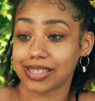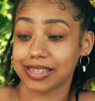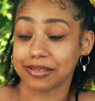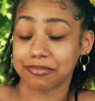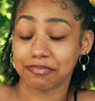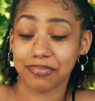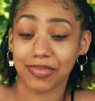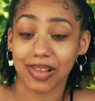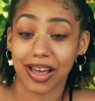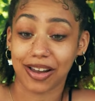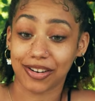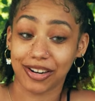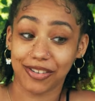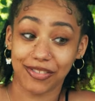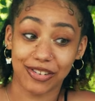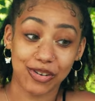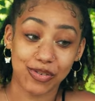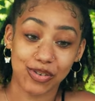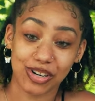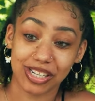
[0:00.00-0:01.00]
I don't
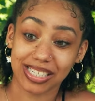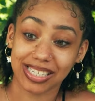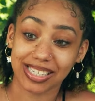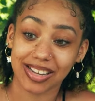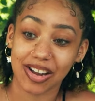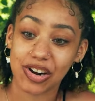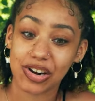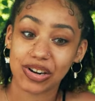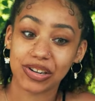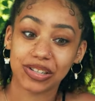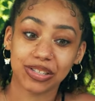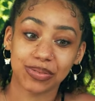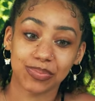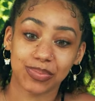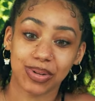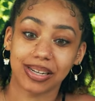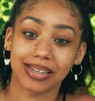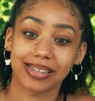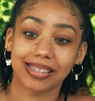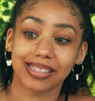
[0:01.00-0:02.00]
even know where to start,
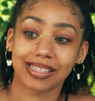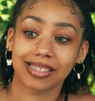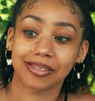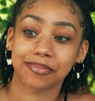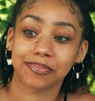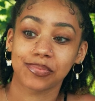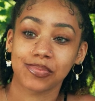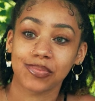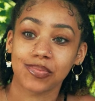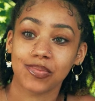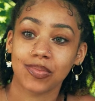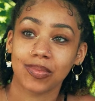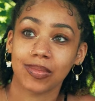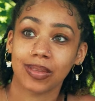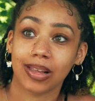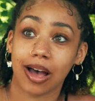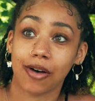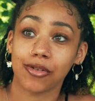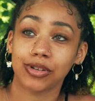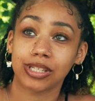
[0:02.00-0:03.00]
but
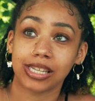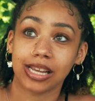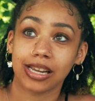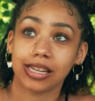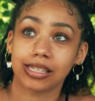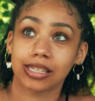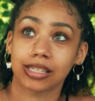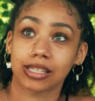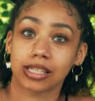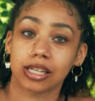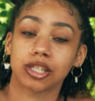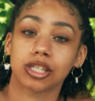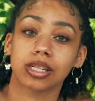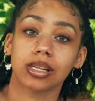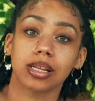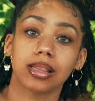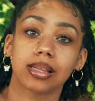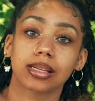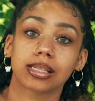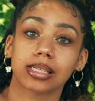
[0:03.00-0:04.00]
I would say it's
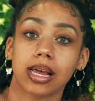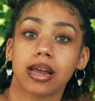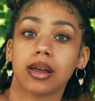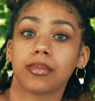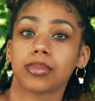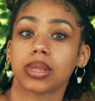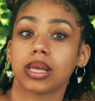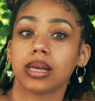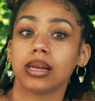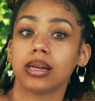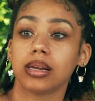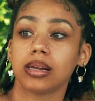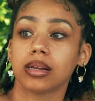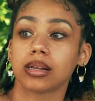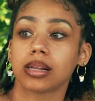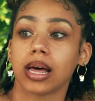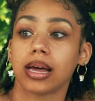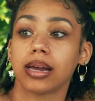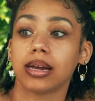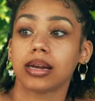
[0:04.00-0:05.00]
essentially the same thing.
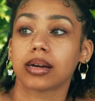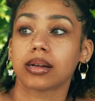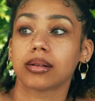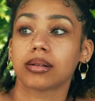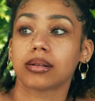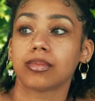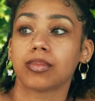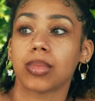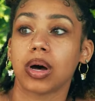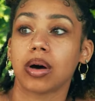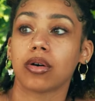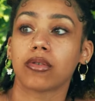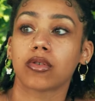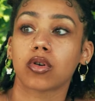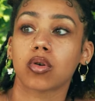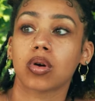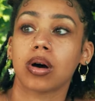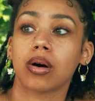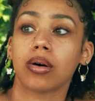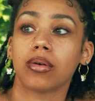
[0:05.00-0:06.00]
Like my
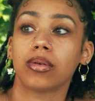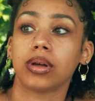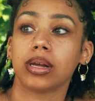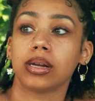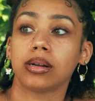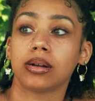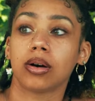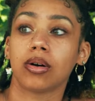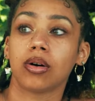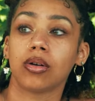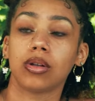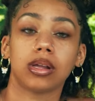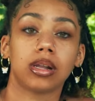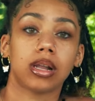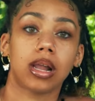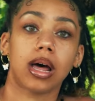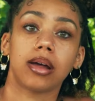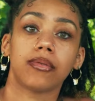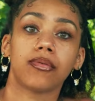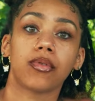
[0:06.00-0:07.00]
overall end goal in
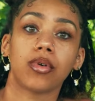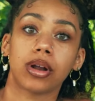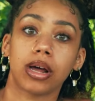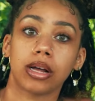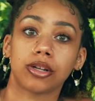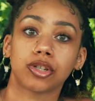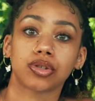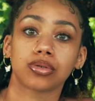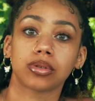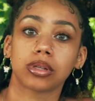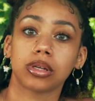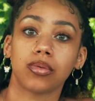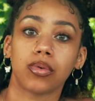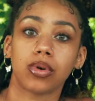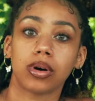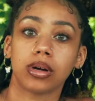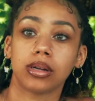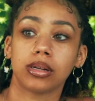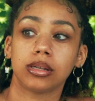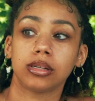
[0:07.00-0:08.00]
life, what I truly
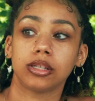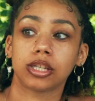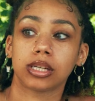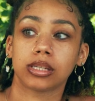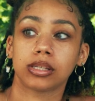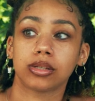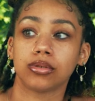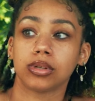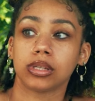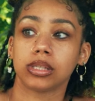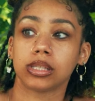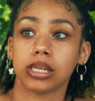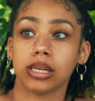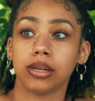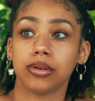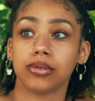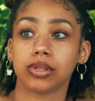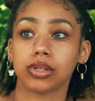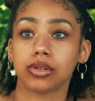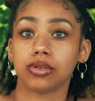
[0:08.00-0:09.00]
want, just to
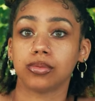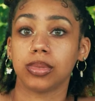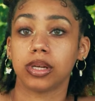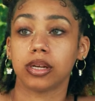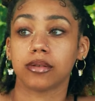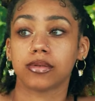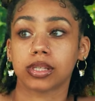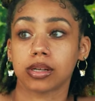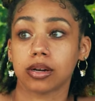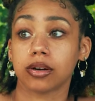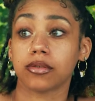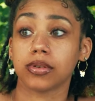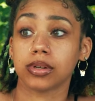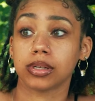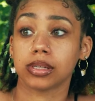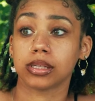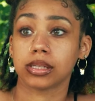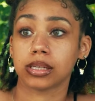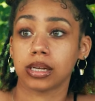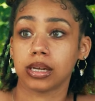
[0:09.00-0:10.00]
continue to be of
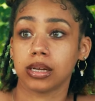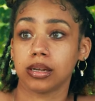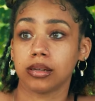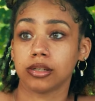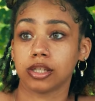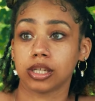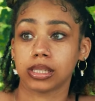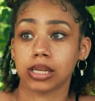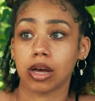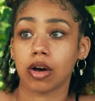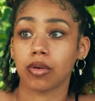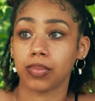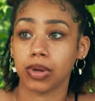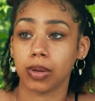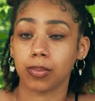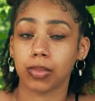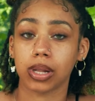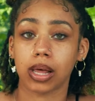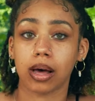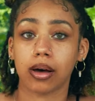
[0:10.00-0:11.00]
service and just help
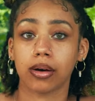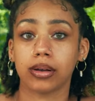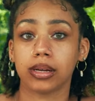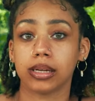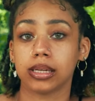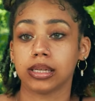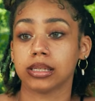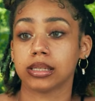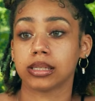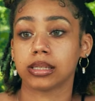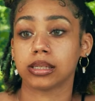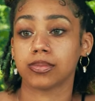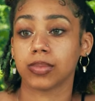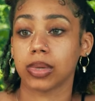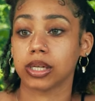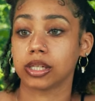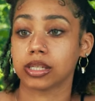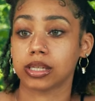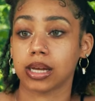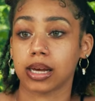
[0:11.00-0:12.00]
people out as
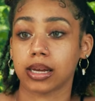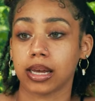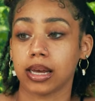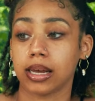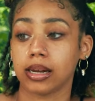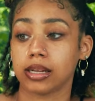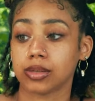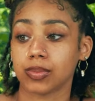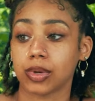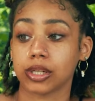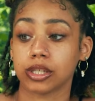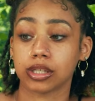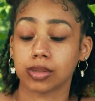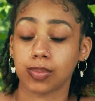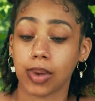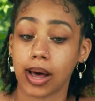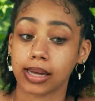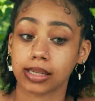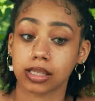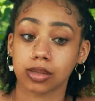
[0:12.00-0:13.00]
much as I can, as much as
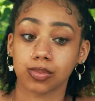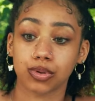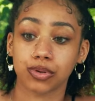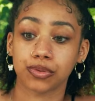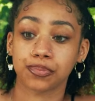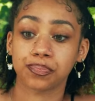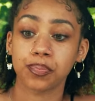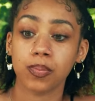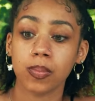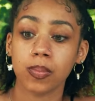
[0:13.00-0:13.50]
possible.